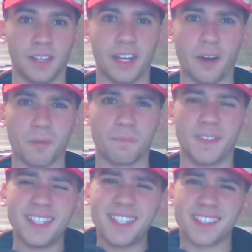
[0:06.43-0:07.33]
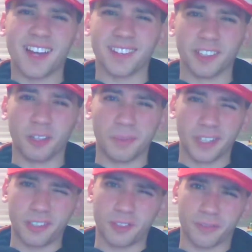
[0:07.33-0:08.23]
Now, this is not the normal
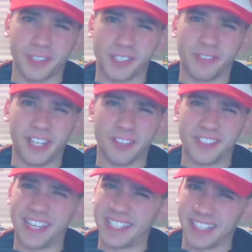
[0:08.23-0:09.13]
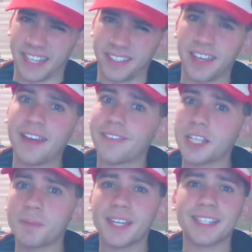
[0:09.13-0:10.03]
intro for these videos, is it?
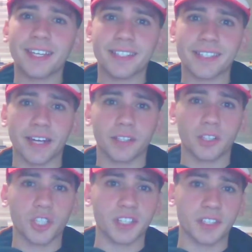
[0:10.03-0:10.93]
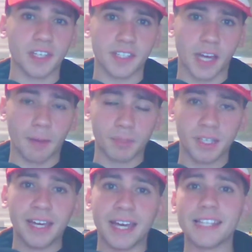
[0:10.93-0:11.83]
That's because I decided to change things up.
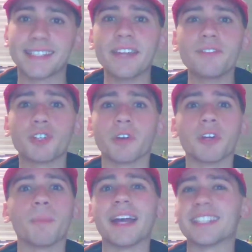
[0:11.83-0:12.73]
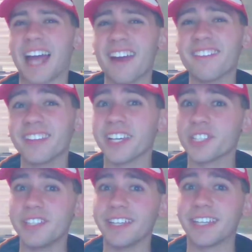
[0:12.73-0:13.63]
Instead of showing you my entire
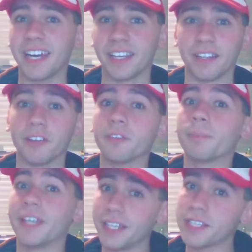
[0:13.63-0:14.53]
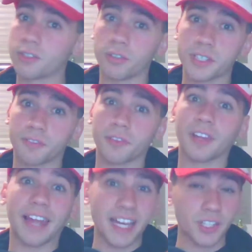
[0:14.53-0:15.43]
collection again and repeating stories from the
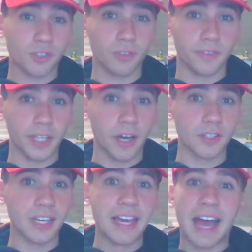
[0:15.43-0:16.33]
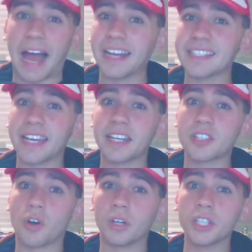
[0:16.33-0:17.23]
last two videos, I decided
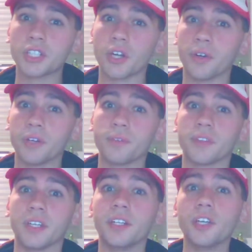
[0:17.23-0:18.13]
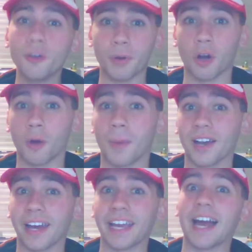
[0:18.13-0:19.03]
to only show you the new Pokemon
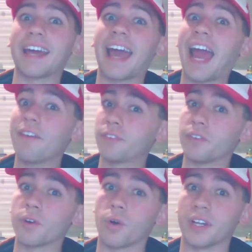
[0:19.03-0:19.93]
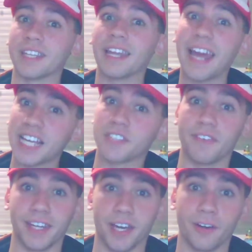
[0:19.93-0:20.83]
I got after recording the last
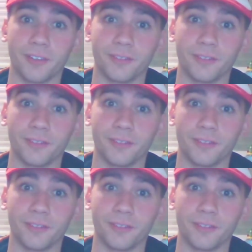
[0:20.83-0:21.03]
video.